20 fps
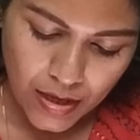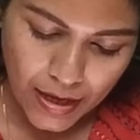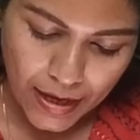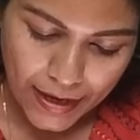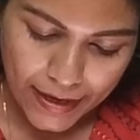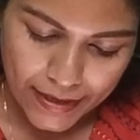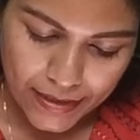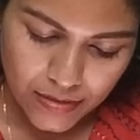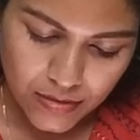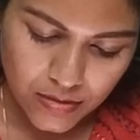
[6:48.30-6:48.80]

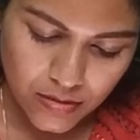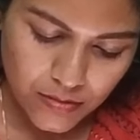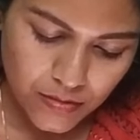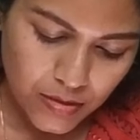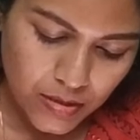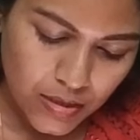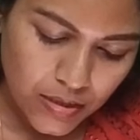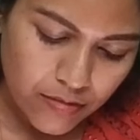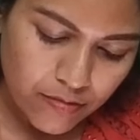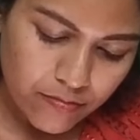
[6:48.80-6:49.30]
And
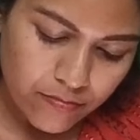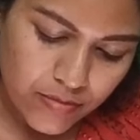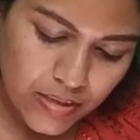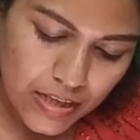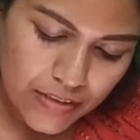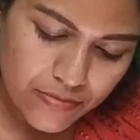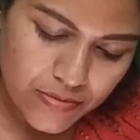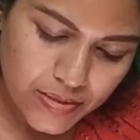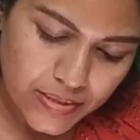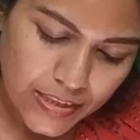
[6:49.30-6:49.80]
we
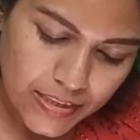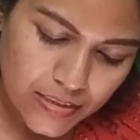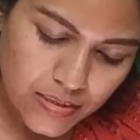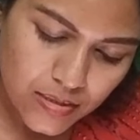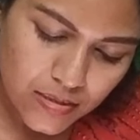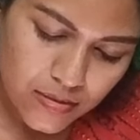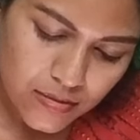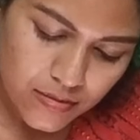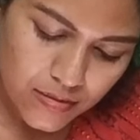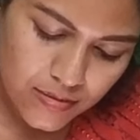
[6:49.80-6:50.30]
have said
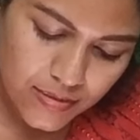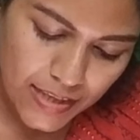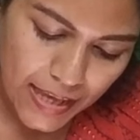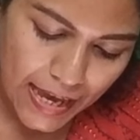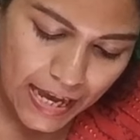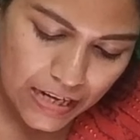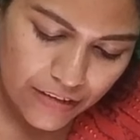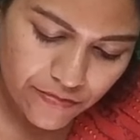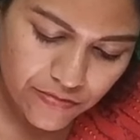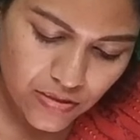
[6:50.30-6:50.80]
this
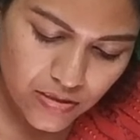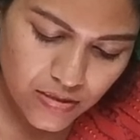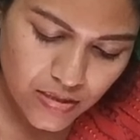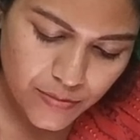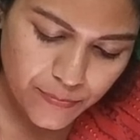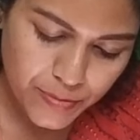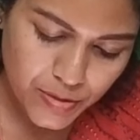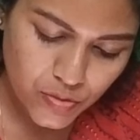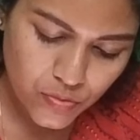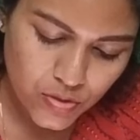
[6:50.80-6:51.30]
alpha
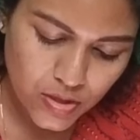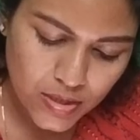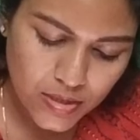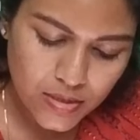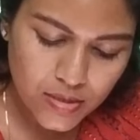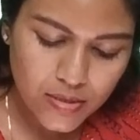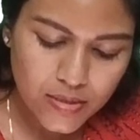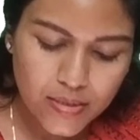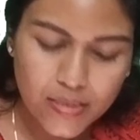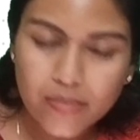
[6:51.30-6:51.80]
subunit,
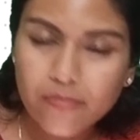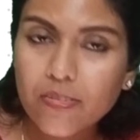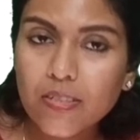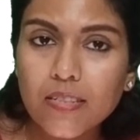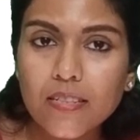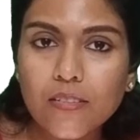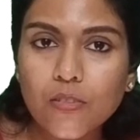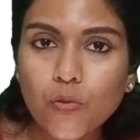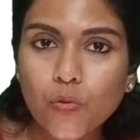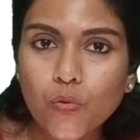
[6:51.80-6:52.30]
it will
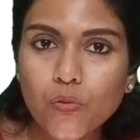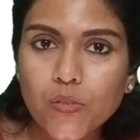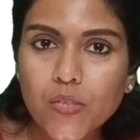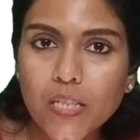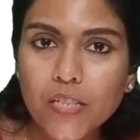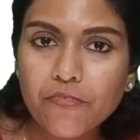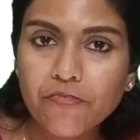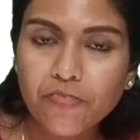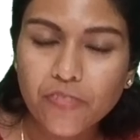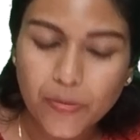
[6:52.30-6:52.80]

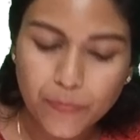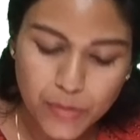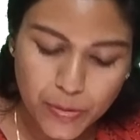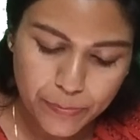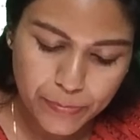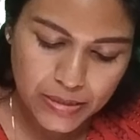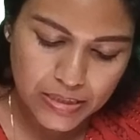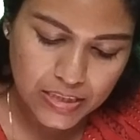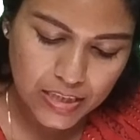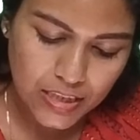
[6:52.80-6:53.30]
dissociate from the
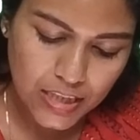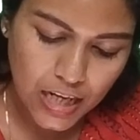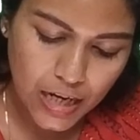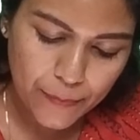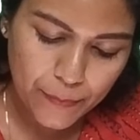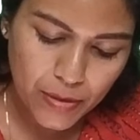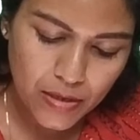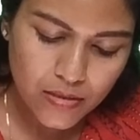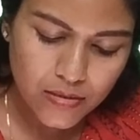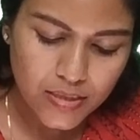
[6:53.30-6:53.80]
beta
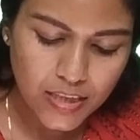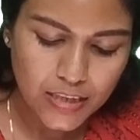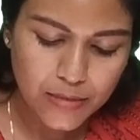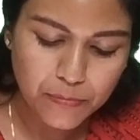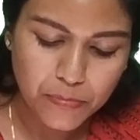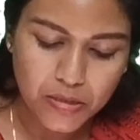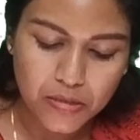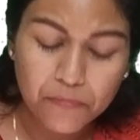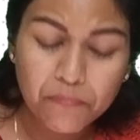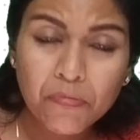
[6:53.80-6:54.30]
gamma
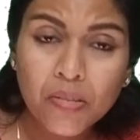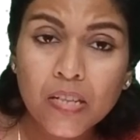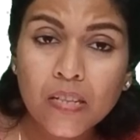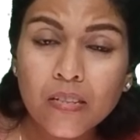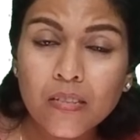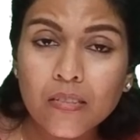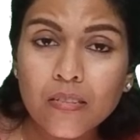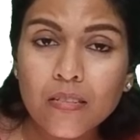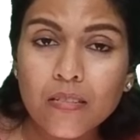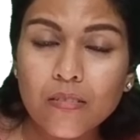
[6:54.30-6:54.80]
dimer.
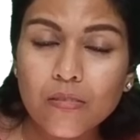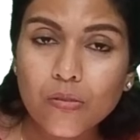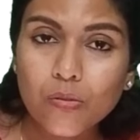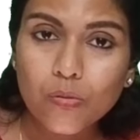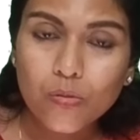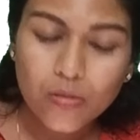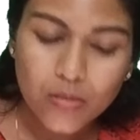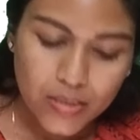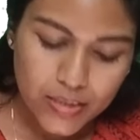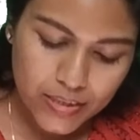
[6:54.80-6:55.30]

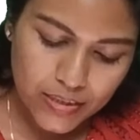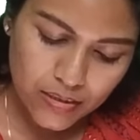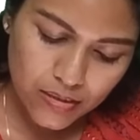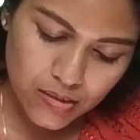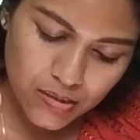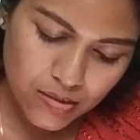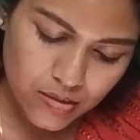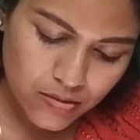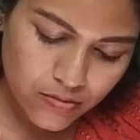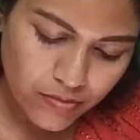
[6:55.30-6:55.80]
So here
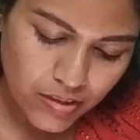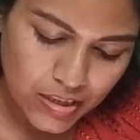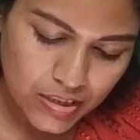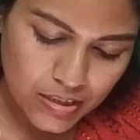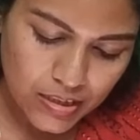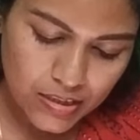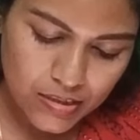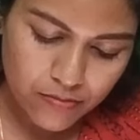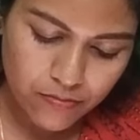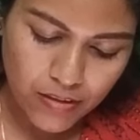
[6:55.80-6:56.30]
this one
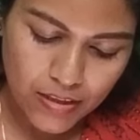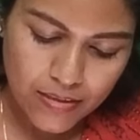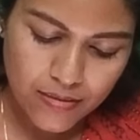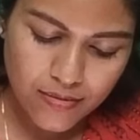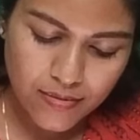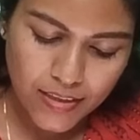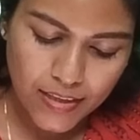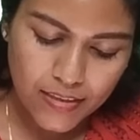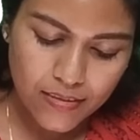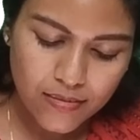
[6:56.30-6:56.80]
at one
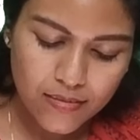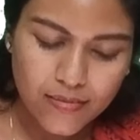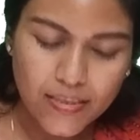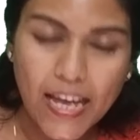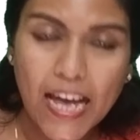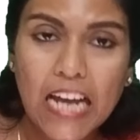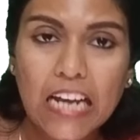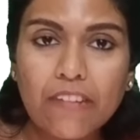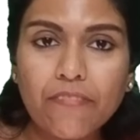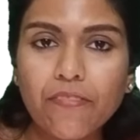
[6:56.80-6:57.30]
side this
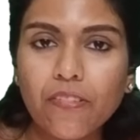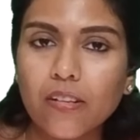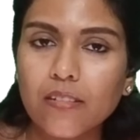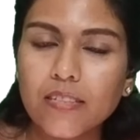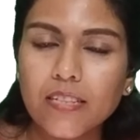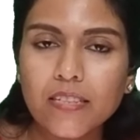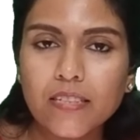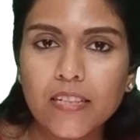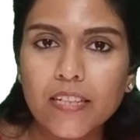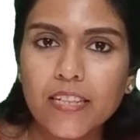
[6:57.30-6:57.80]
alpha
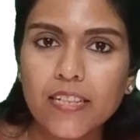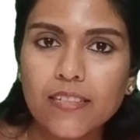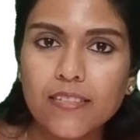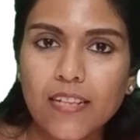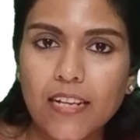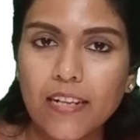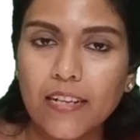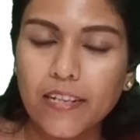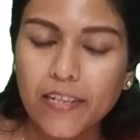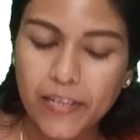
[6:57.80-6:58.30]
signaling is
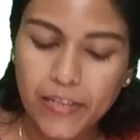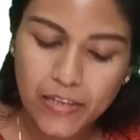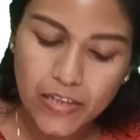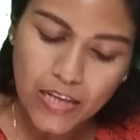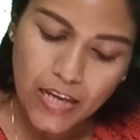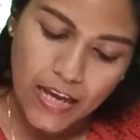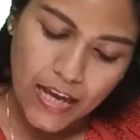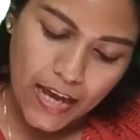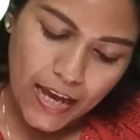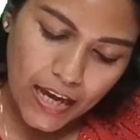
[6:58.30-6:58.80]
occurring,
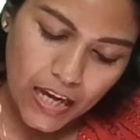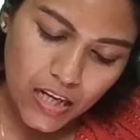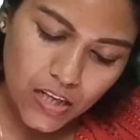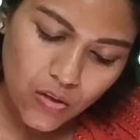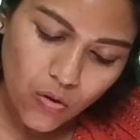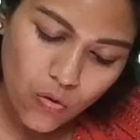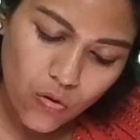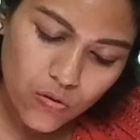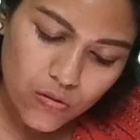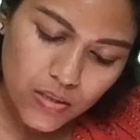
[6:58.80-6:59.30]
and
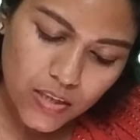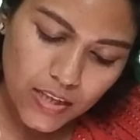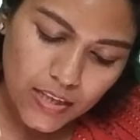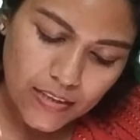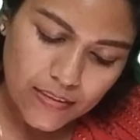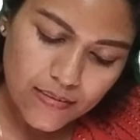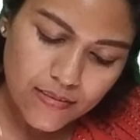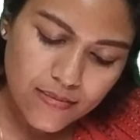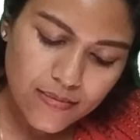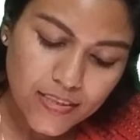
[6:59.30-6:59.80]
on the
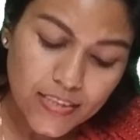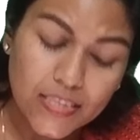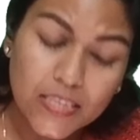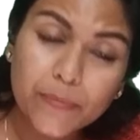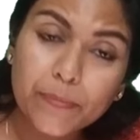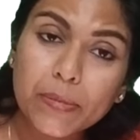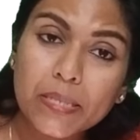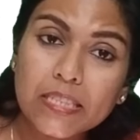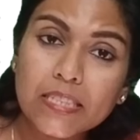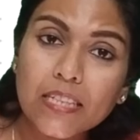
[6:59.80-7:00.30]
other side the
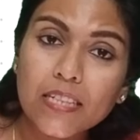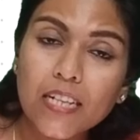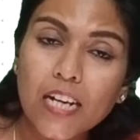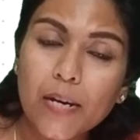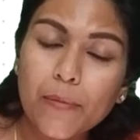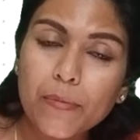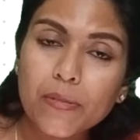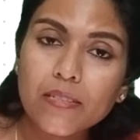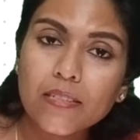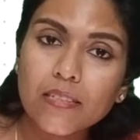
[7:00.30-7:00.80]
beta
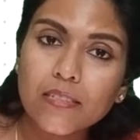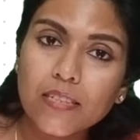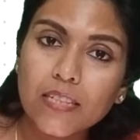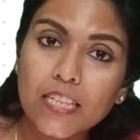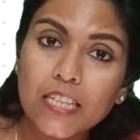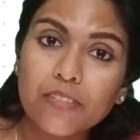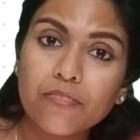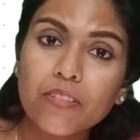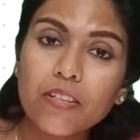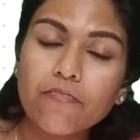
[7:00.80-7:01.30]
gamma signal,
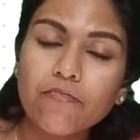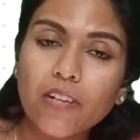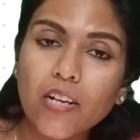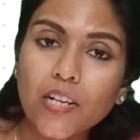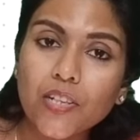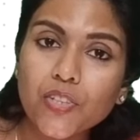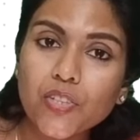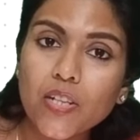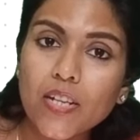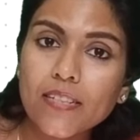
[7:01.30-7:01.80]
it will
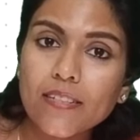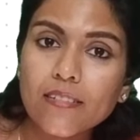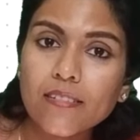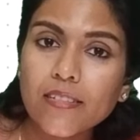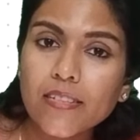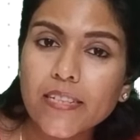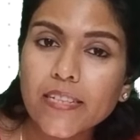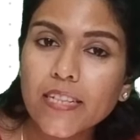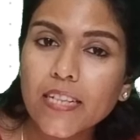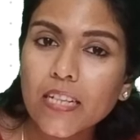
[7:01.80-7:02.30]
function as a
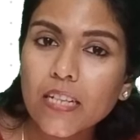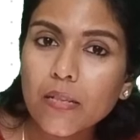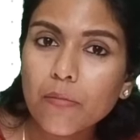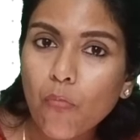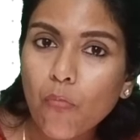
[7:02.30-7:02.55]
single